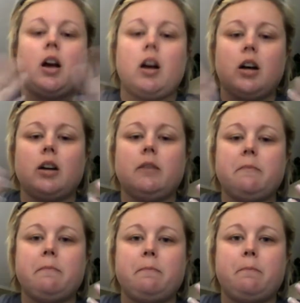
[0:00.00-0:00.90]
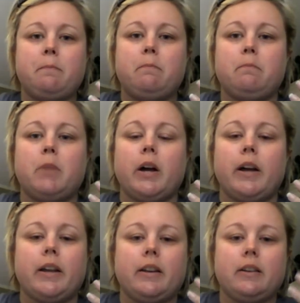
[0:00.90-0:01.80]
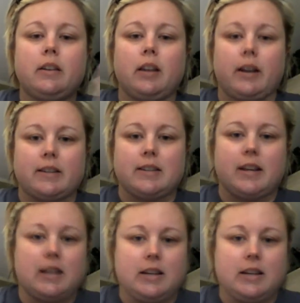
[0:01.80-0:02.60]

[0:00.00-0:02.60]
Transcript: but like I said,